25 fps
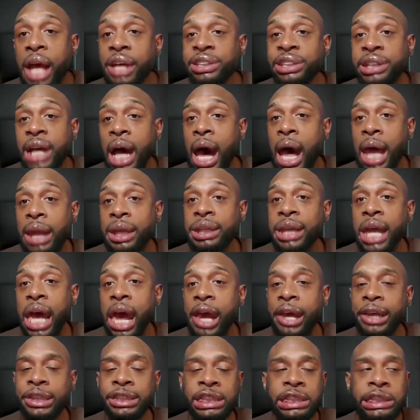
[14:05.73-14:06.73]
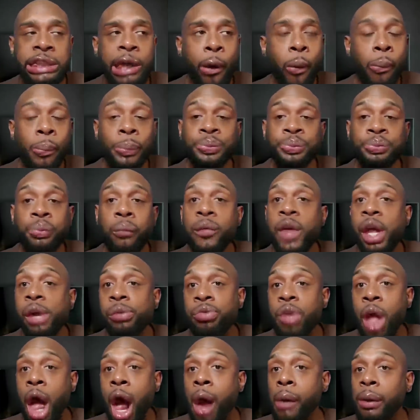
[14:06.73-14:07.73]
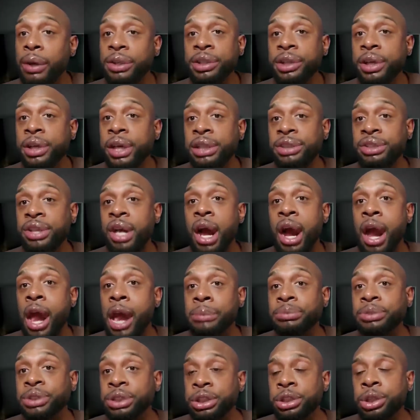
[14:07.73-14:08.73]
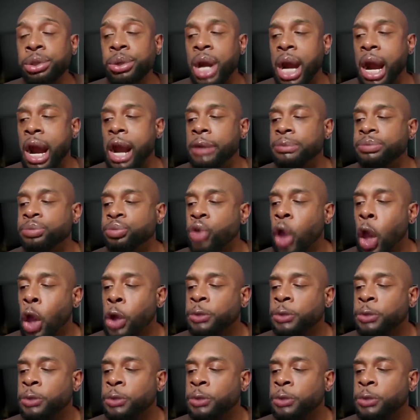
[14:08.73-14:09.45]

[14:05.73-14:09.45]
It's the holidays. It's always a good time to do that.